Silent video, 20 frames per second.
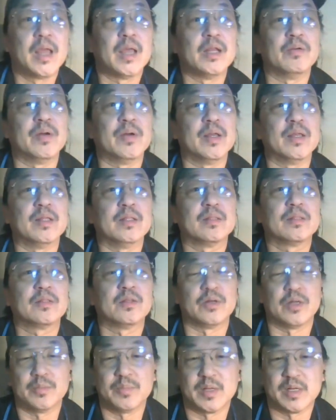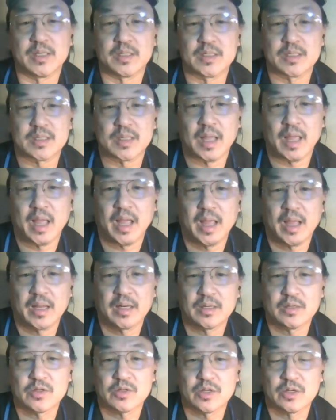Anyway, 30 minutes.
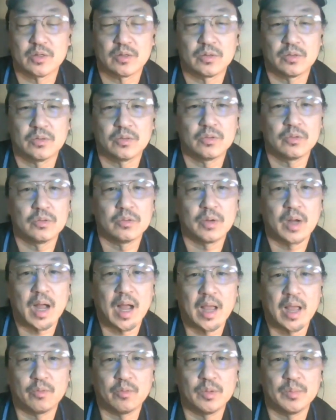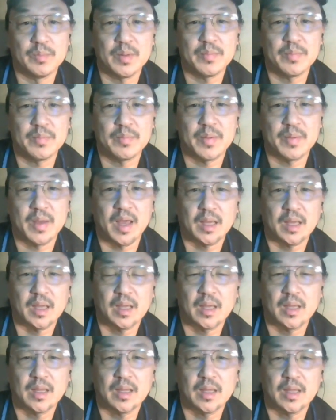And so I will be
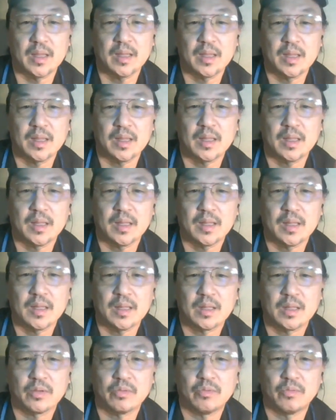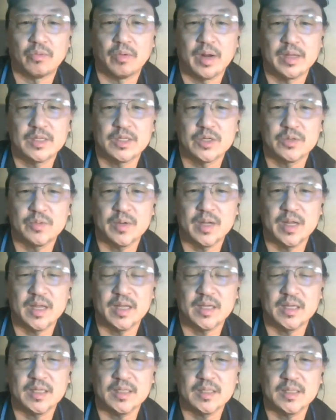back right
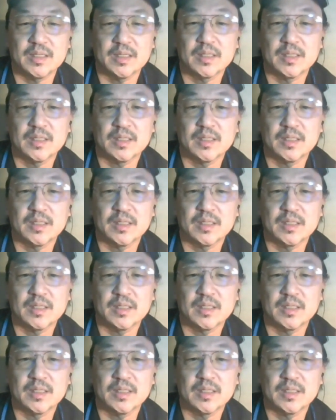away.